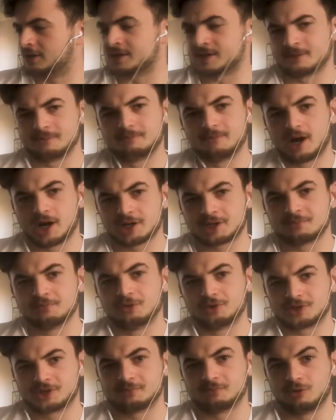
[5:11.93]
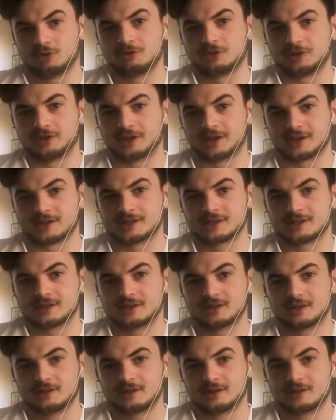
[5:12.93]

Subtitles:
is a much more smooth in this.